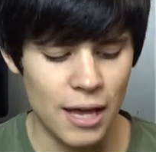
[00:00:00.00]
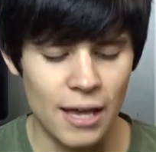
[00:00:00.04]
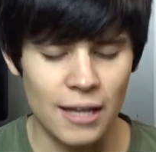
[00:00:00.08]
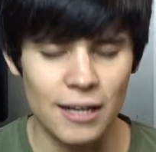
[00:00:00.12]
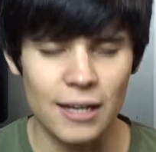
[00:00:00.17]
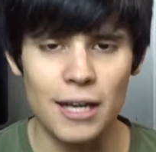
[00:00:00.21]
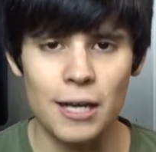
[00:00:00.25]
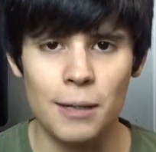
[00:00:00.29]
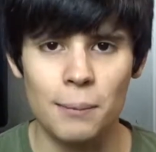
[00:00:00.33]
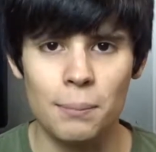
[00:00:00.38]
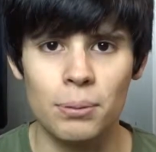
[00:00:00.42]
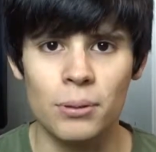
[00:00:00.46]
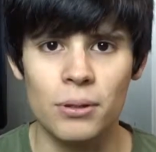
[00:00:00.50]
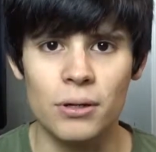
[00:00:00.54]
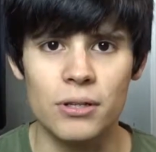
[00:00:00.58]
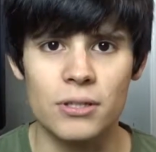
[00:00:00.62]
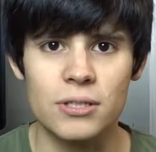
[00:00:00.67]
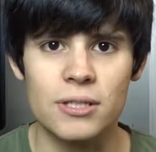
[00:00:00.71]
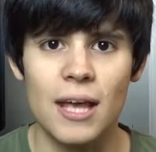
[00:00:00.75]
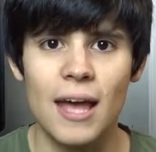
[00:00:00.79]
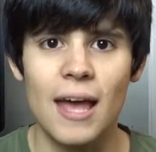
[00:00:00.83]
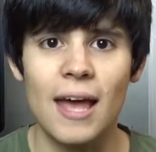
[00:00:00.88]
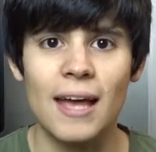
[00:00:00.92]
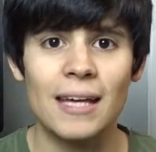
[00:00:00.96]
and
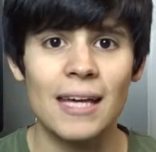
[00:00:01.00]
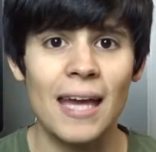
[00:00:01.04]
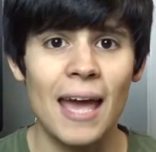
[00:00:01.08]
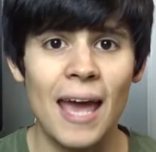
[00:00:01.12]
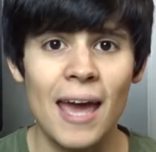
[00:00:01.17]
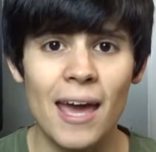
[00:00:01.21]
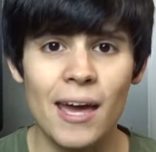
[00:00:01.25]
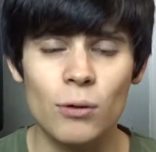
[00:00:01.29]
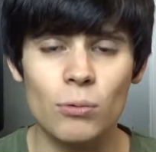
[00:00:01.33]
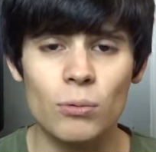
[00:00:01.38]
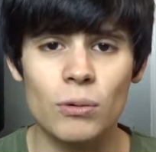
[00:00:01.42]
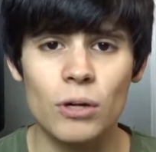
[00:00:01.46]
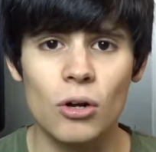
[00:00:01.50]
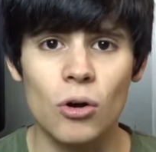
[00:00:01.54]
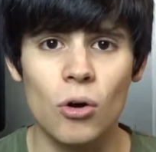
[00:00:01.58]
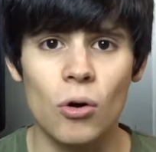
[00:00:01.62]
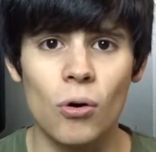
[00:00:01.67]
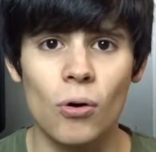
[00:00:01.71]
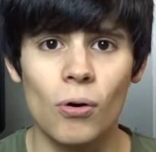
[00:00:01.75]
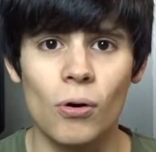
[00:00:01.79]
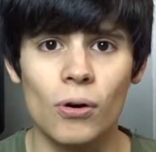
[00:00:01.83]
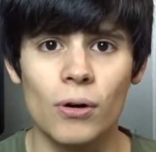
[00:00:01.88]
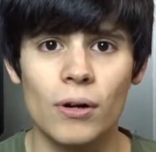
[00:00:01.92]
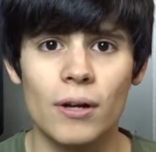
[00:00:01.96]
inputs can
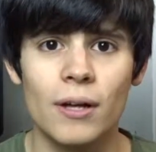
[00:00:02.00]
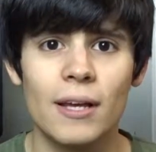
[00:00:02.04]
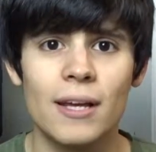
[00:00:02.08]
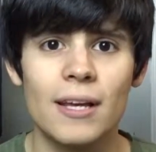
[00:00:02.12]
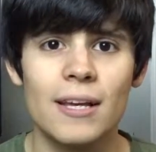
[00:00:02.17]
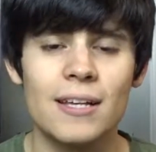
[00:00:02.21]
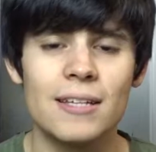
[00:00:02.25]
record